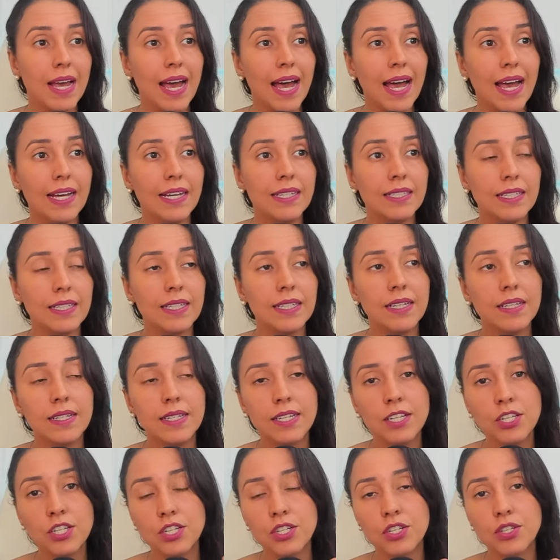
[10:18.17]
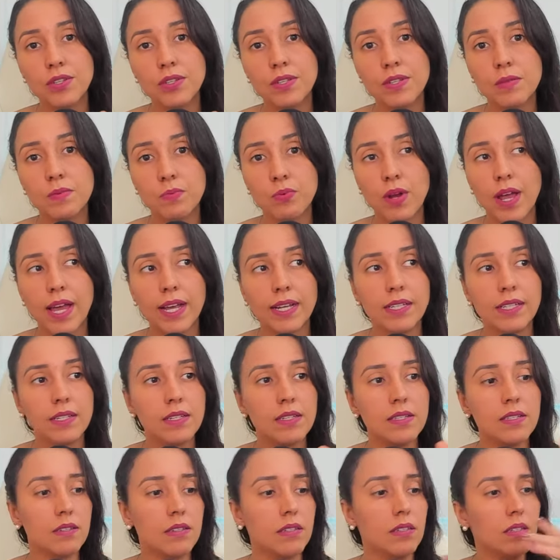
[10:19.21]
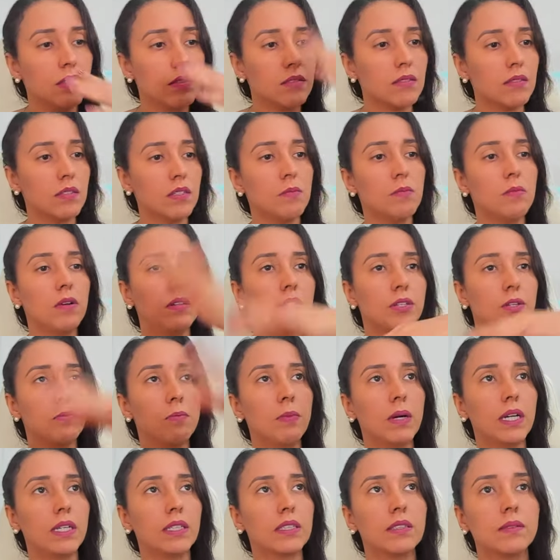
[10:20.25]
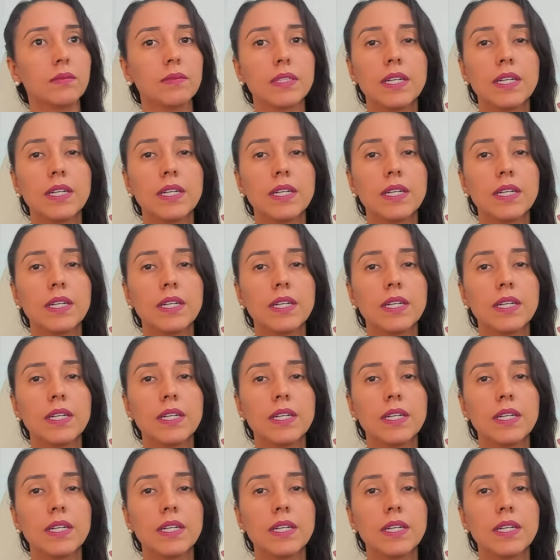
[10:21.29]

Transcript: And in addition to this practice, come on, little bug.